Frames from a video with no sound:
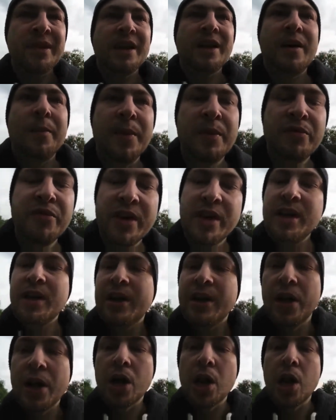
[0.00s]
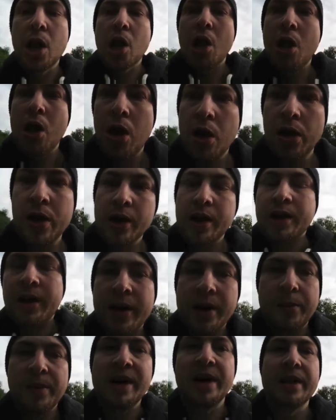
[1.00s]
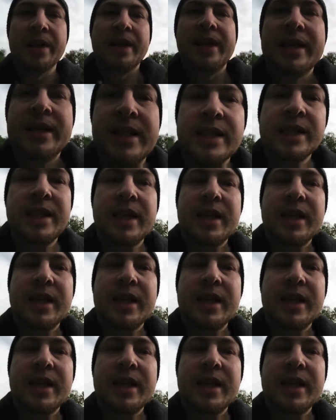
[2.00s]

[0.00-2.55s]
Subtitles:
I've been thinking long and hard about this,